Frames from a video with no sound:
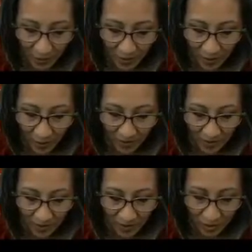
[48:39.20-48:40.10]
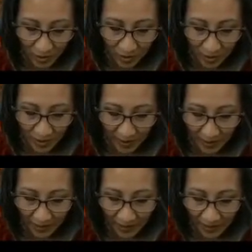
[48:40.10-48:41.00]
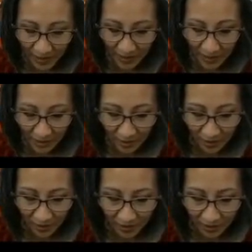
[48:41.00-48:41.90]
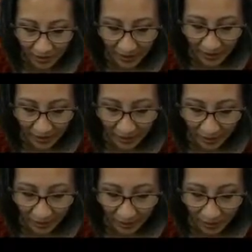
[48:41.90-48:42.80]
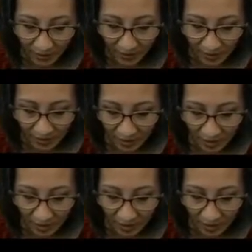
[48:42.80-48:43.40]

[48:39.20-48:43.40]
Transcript: what it wants to do and how to get there. And although I could sit